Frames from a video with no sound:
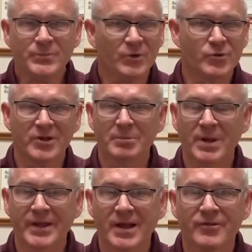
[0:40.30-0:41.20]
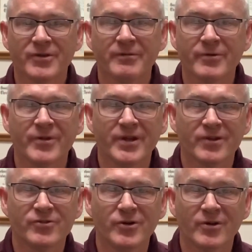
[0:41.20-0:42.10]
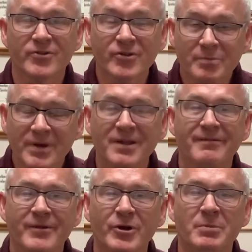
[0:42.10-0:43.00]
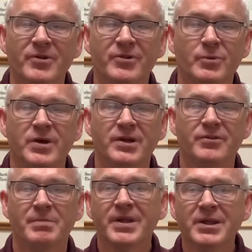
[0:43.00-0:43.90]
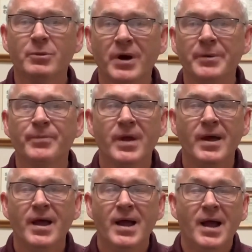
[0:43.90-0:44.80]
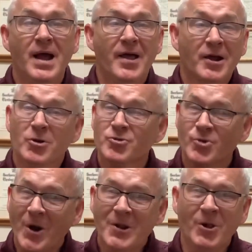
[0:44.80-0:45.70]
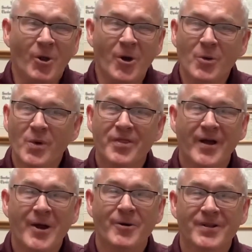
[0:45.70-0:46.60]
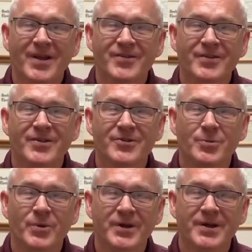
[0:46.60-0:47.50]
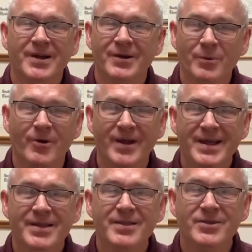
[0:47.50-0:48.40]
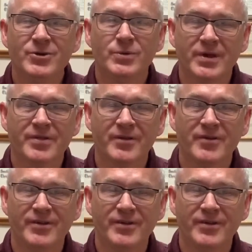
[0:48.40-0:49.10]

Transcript: trying to plan out stuff for the next year. It's just been a very busy week. But anyway, that goes right along with our lesson this week. We're in the unit that's